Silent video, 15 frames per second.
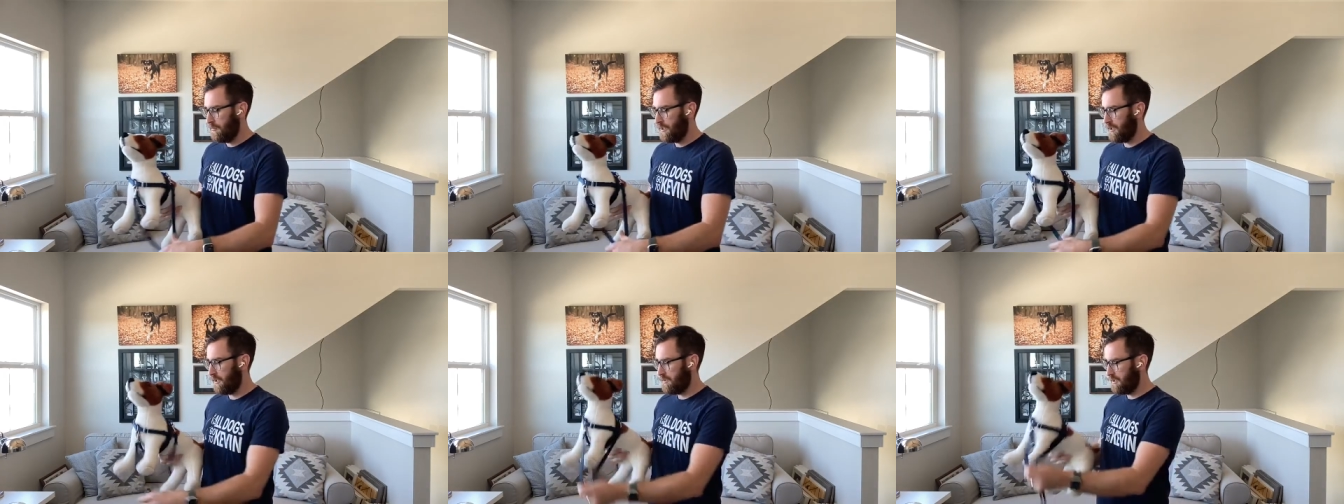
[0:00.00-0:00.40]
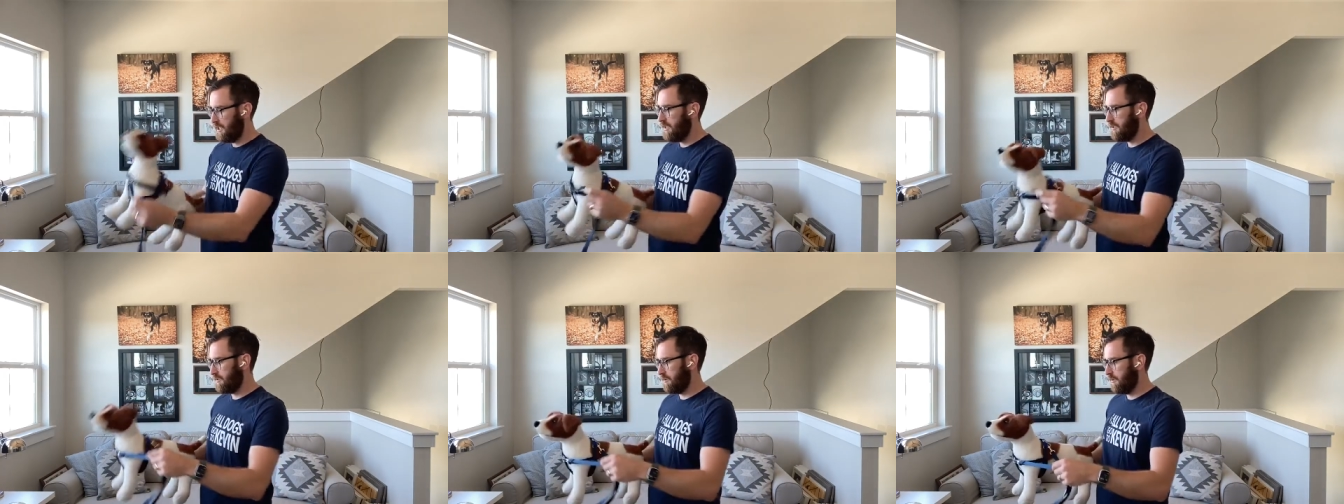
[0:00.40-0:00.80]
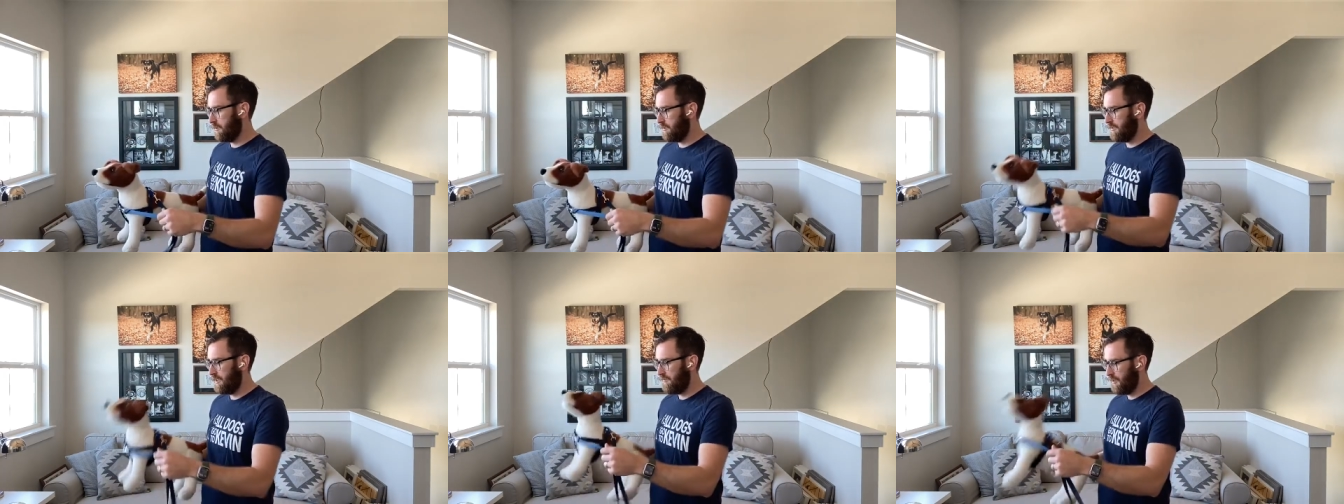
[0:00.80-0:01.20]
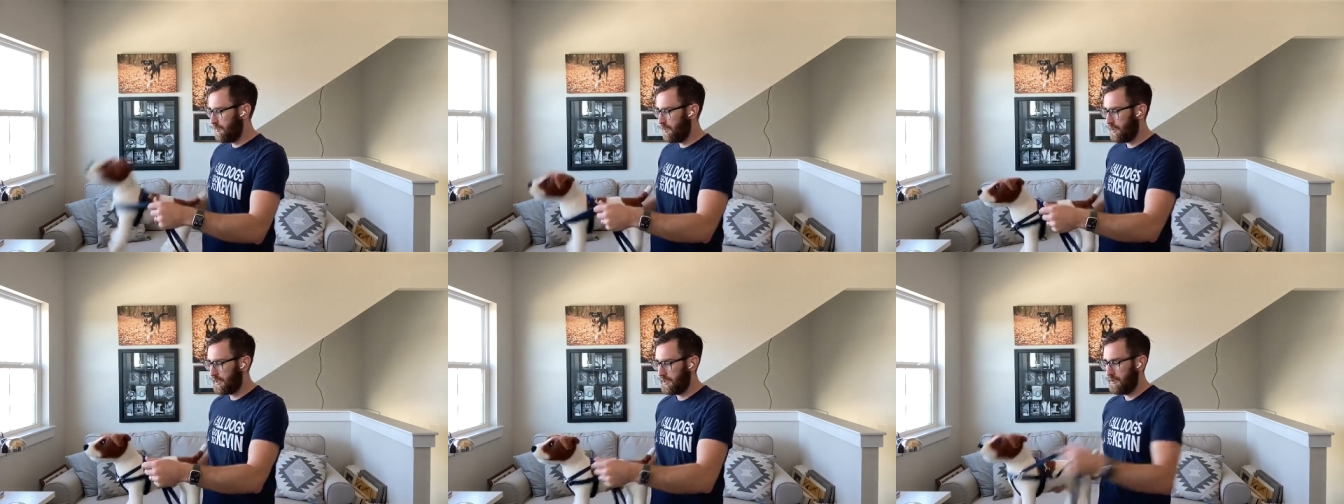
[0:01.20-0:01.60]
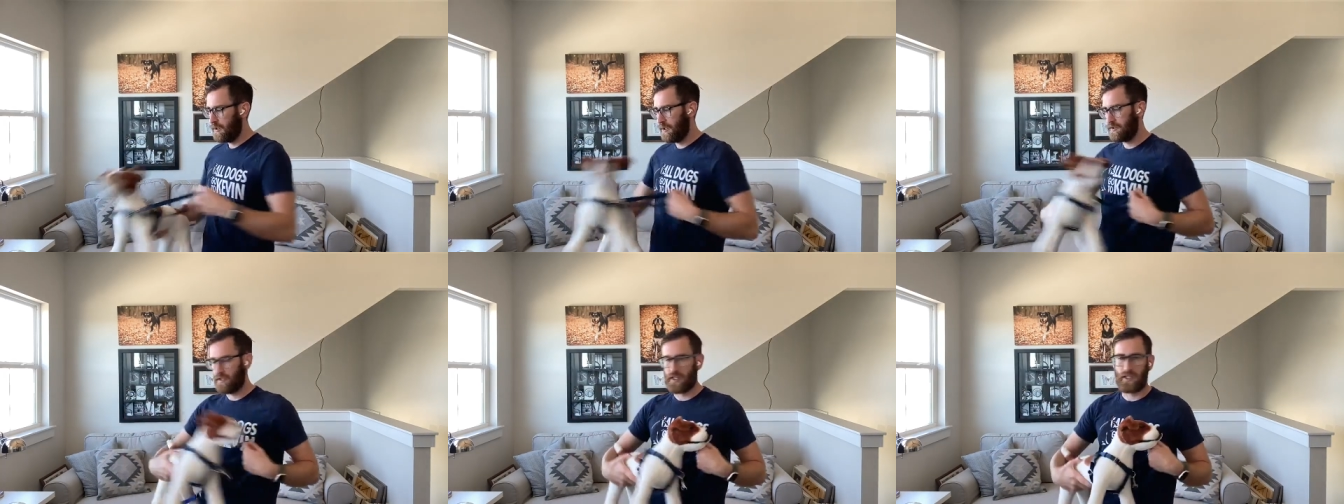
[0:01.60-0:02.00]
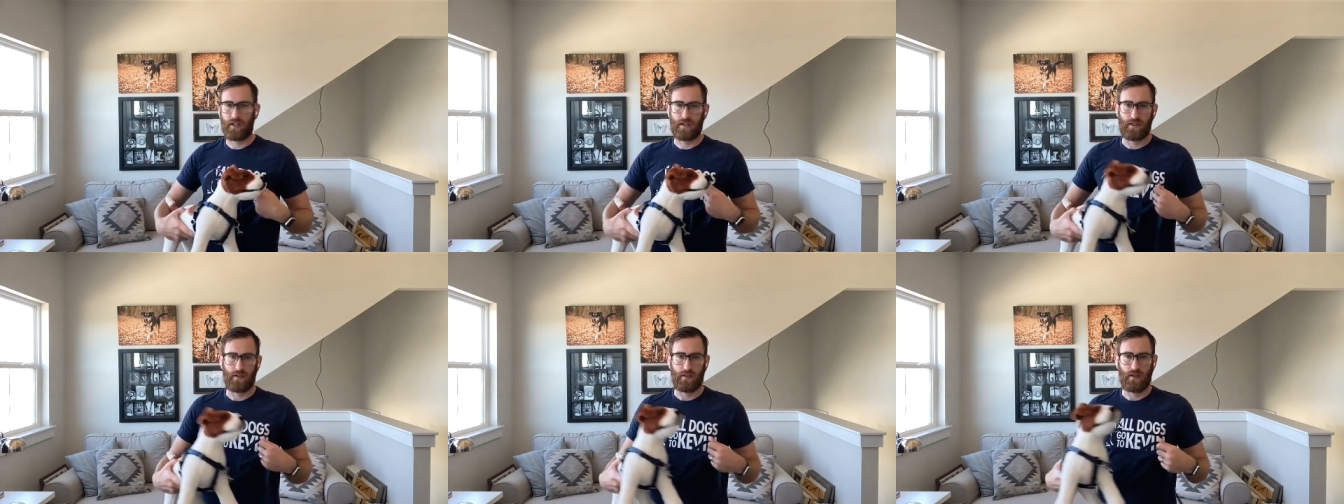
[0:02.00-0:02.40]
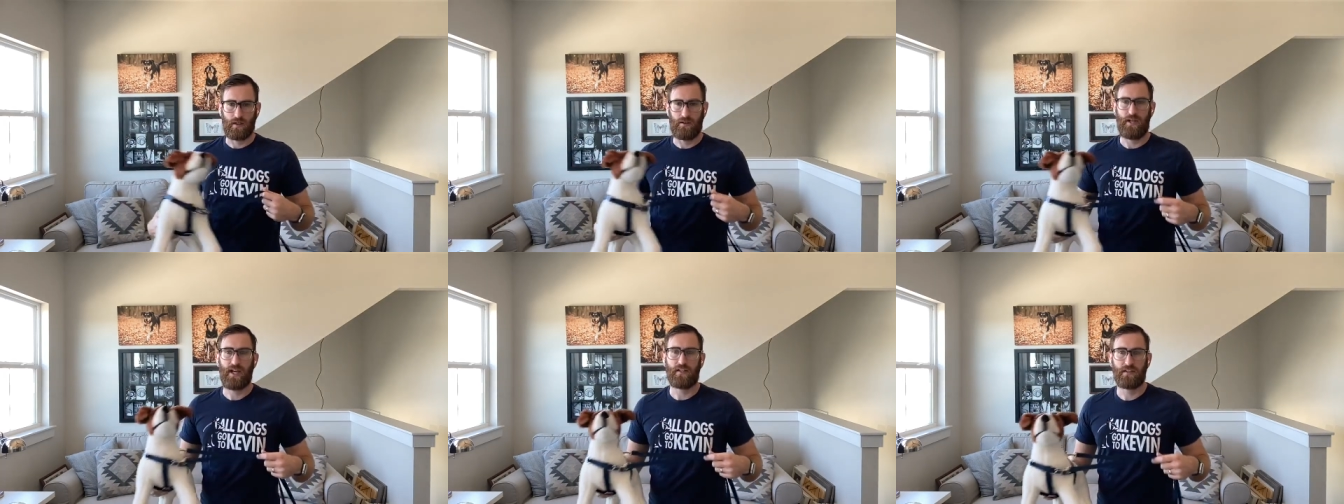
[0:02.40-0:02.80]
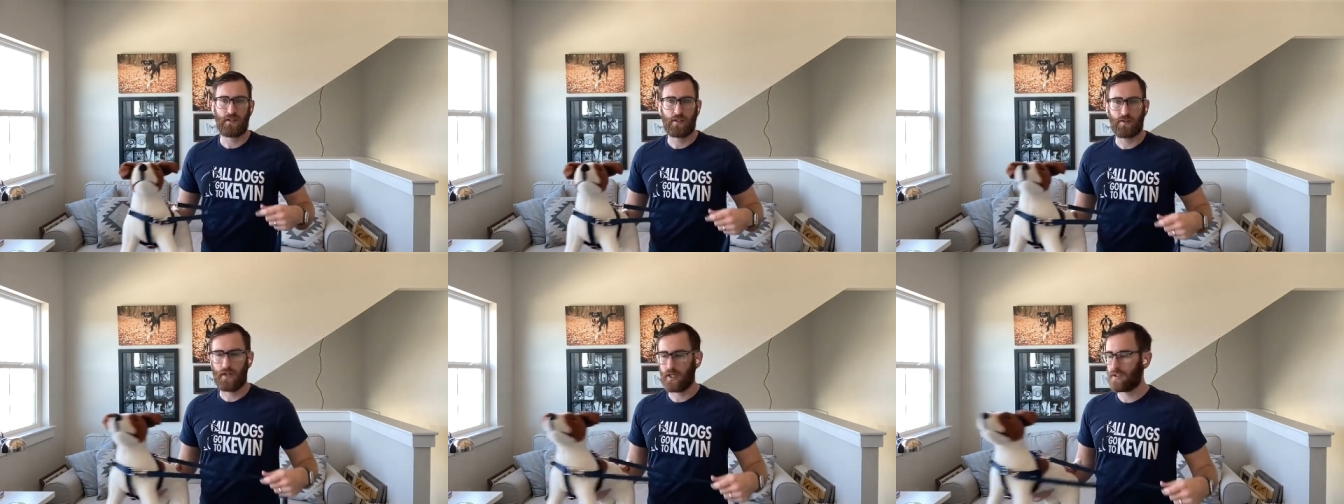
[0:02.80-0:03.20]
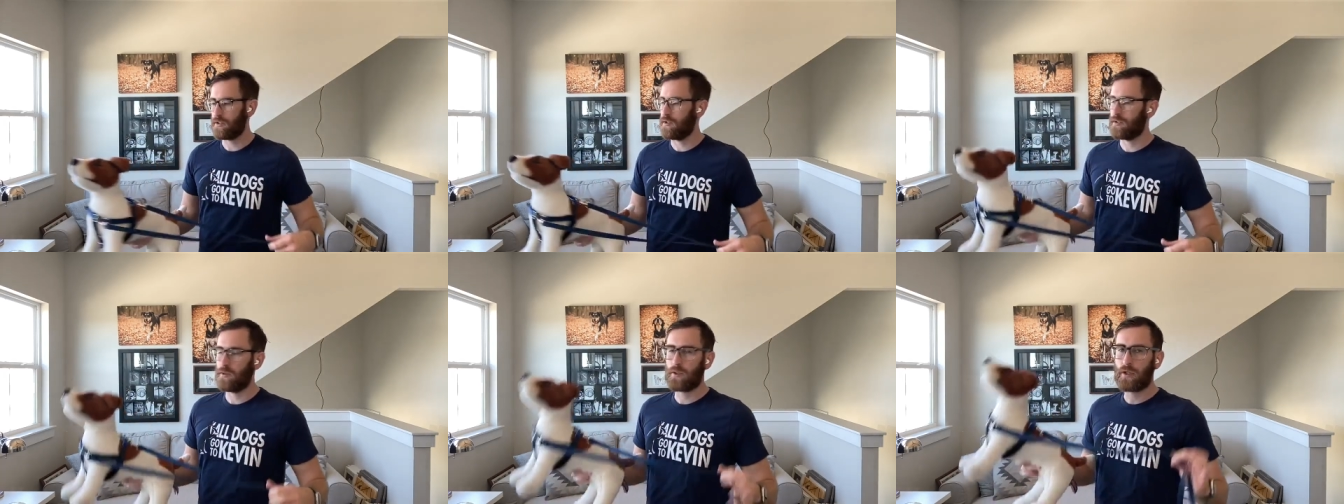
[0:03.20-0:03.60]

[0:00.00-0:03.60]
because he has learned that if I bark and lunge, I get a, a nasty correction.